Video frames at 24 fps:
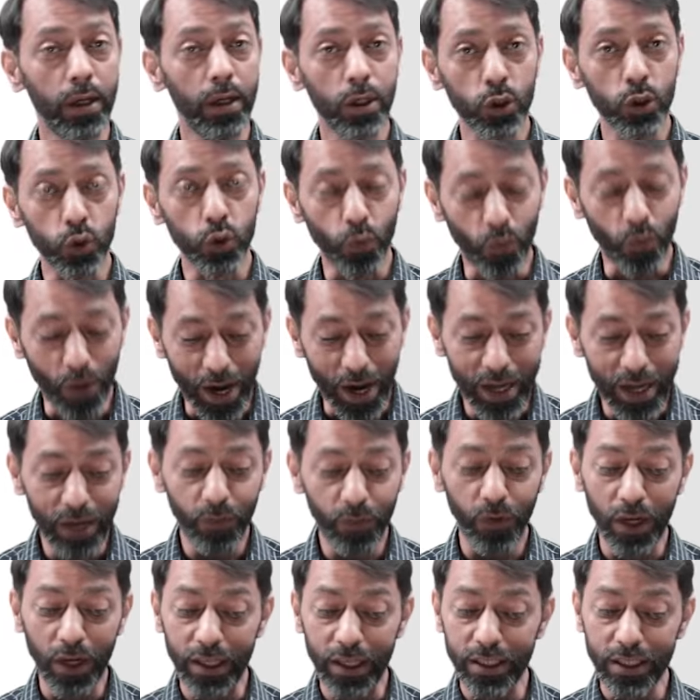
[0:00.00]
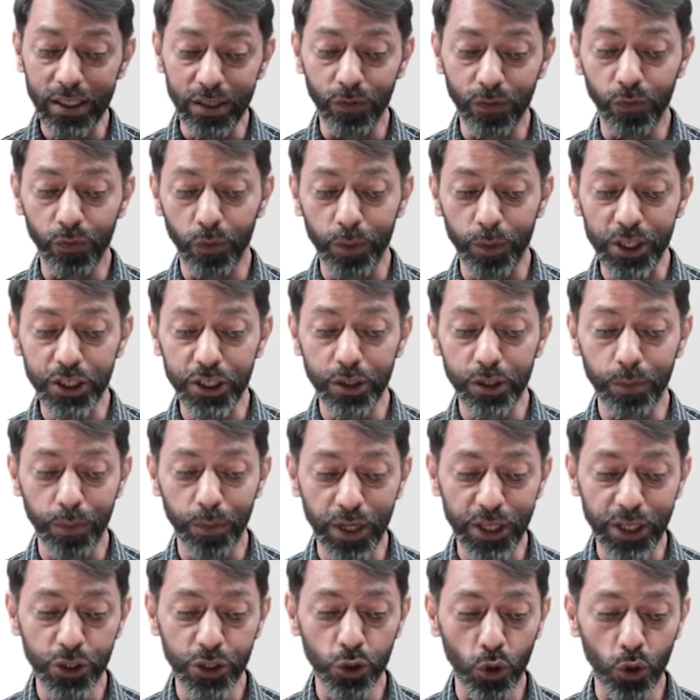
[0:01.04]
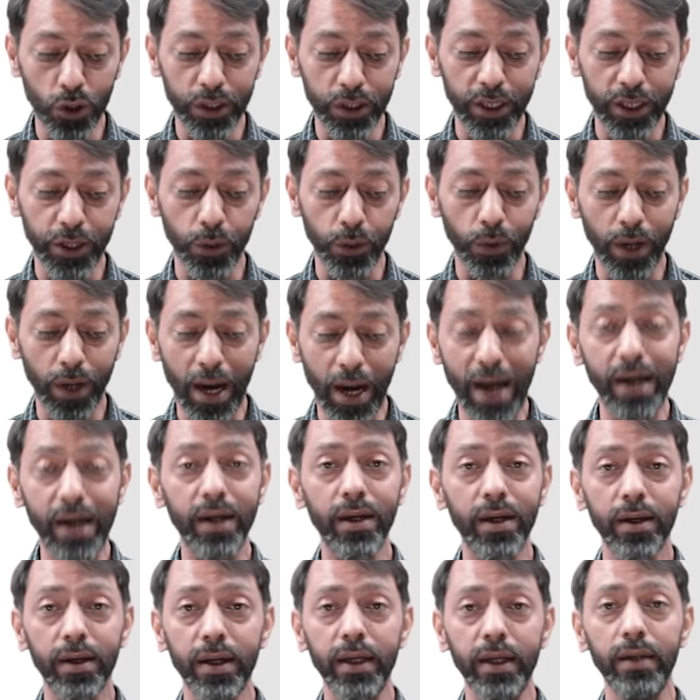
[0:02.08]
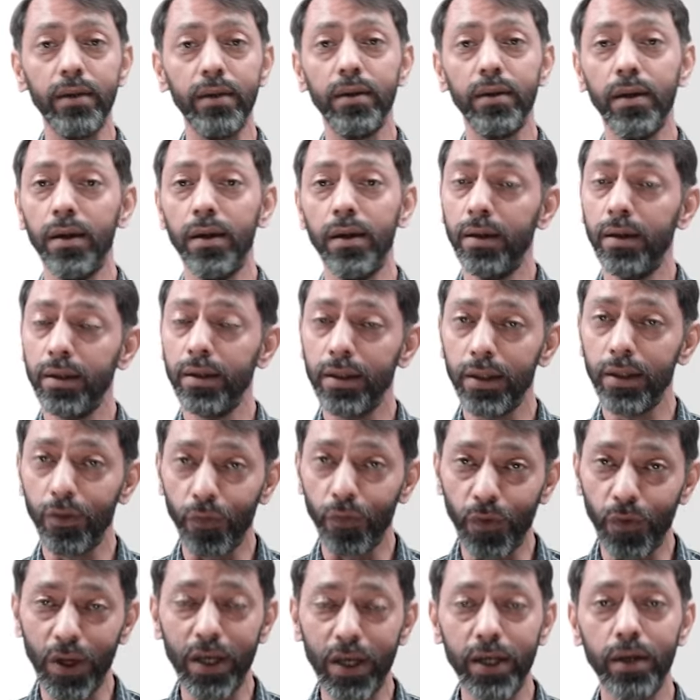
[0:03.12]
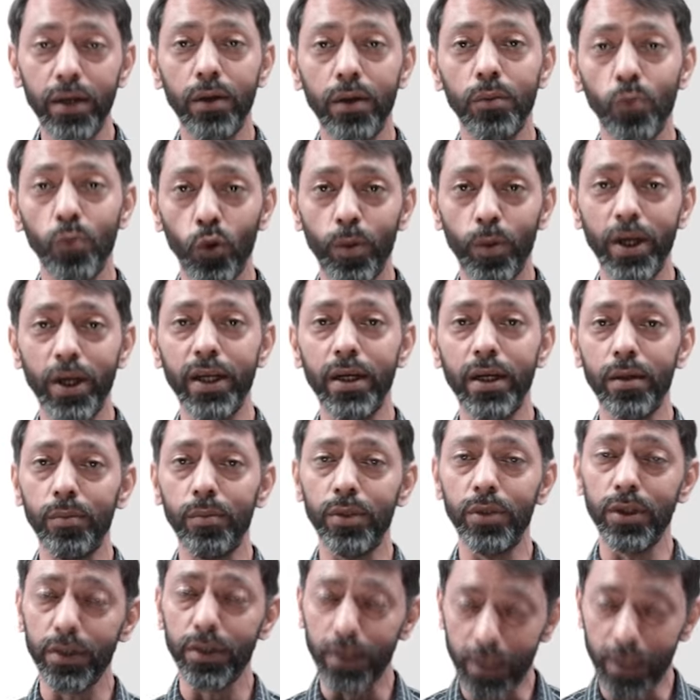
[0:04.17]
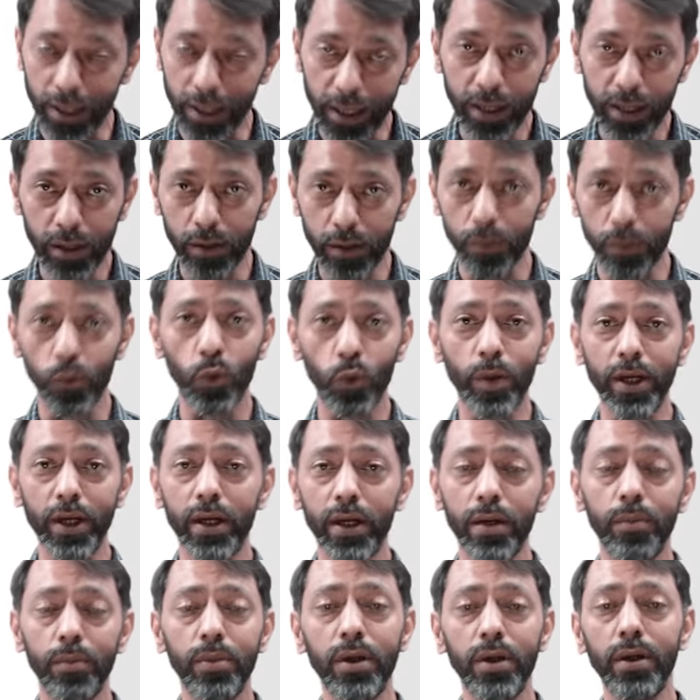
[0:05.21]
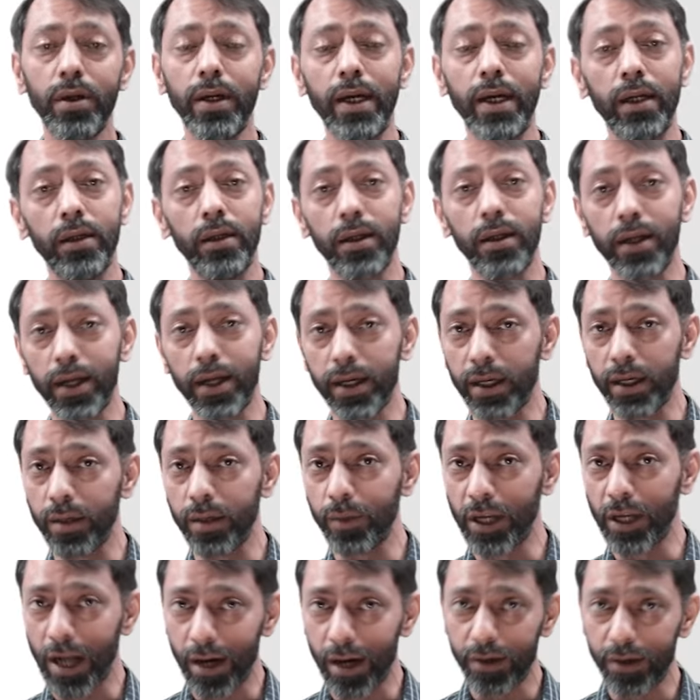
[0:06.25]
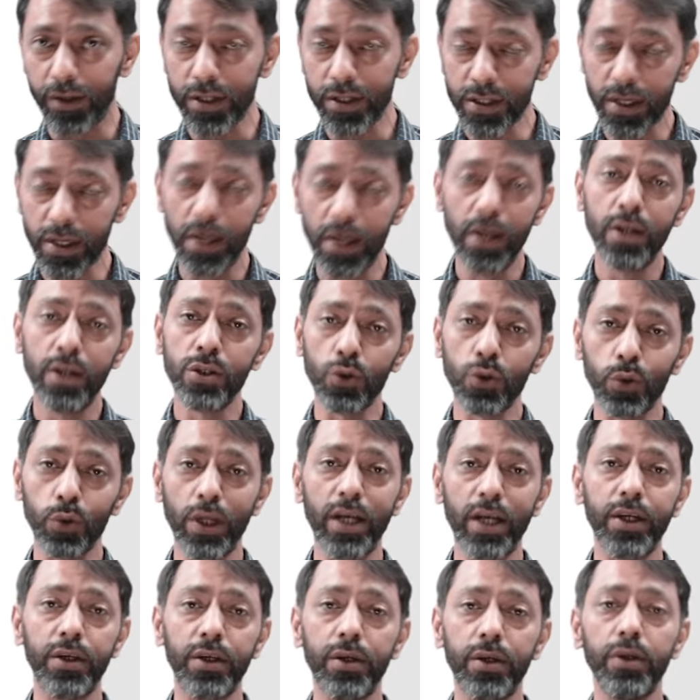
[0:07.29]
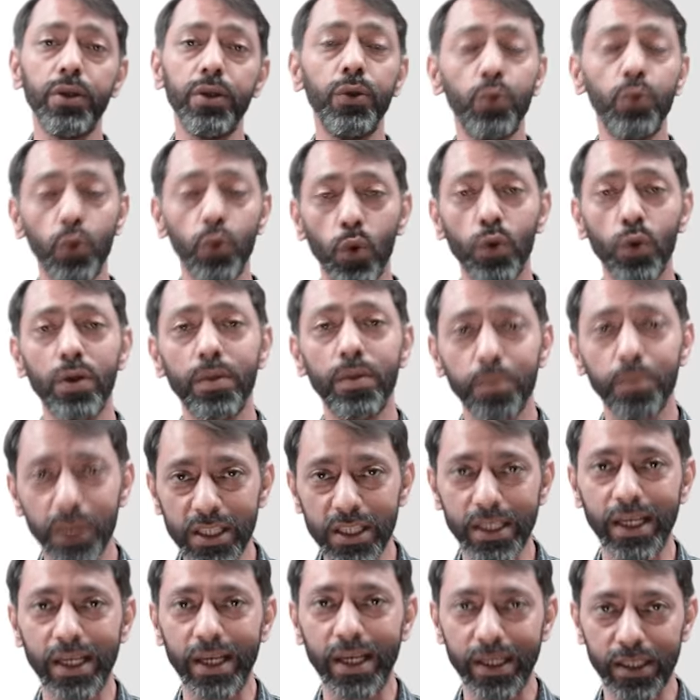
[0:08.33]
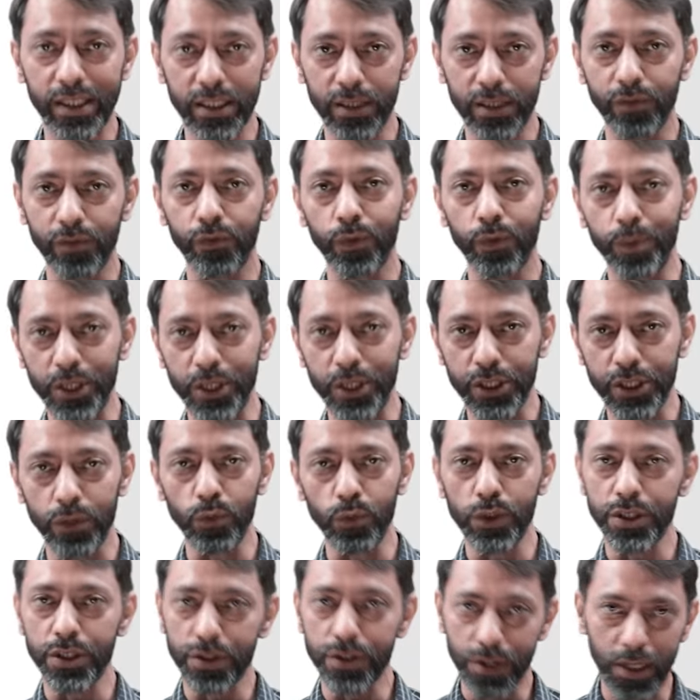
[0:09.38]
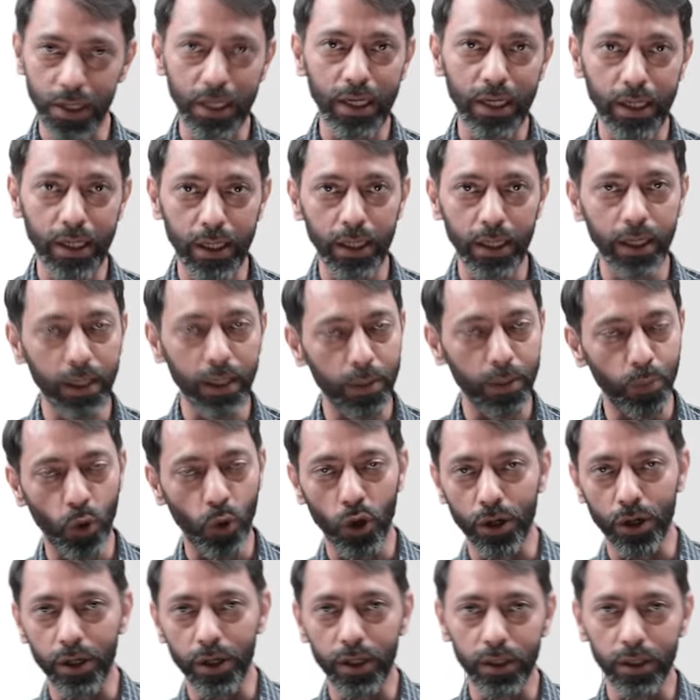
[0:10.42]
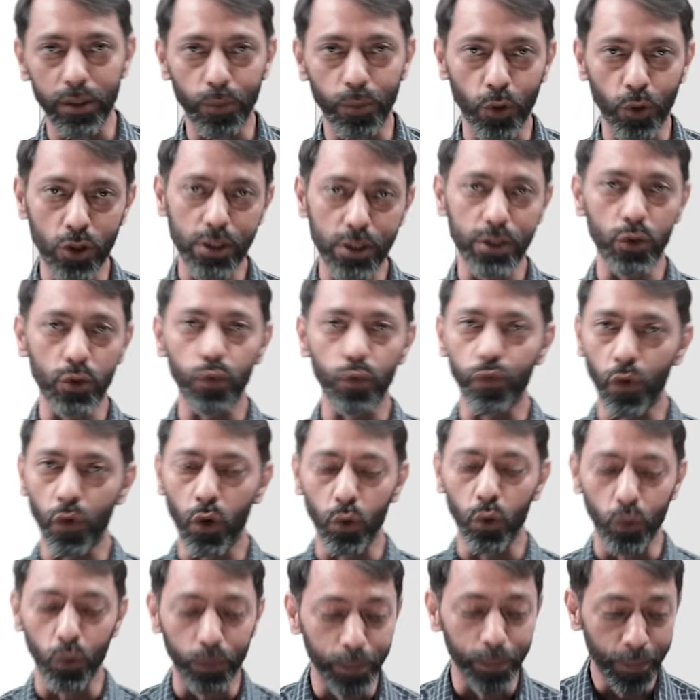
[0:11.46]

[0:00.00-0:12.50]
So while filling this information, make sure that you're entering the valid mobile number, the correct mobile number, and the correct email address so that you don't miss getting this information, which is really, really important in the process to follow.